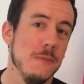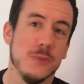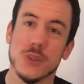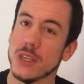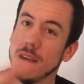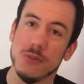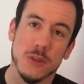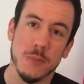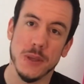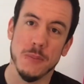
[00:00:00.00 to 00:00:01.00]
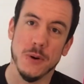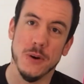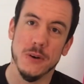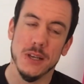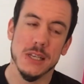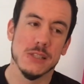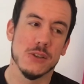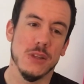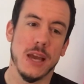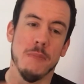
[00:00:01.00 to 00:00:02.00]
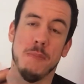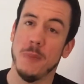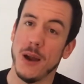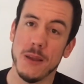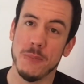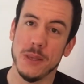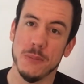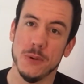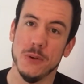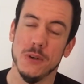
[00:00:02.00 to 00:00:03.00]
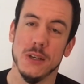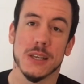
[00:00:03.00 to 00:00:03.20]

to give to people so that bi people